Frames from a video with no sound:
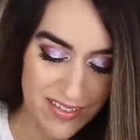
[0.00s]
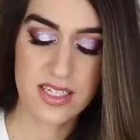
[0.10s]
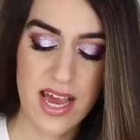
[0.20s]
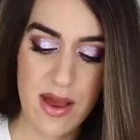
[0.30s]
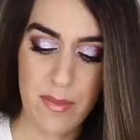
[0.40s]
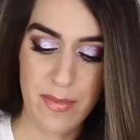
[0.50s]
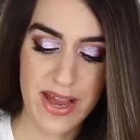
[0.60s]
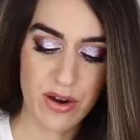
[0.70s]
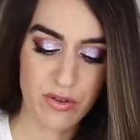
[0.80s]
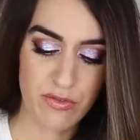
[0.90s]
This is a
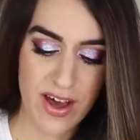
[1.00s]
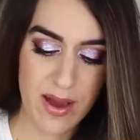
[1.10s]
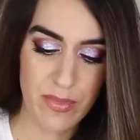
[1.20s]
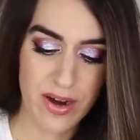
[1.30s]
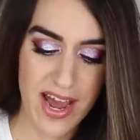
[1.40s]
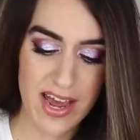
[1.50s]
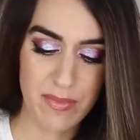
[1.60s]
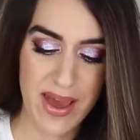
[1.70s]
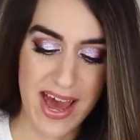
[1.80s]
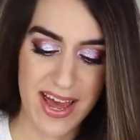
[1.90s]
microfiber
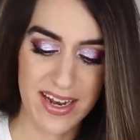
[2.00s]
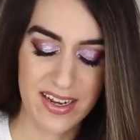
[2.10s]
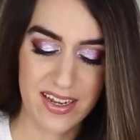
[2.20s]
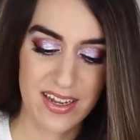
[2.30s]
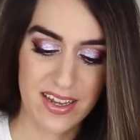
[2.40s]
headband.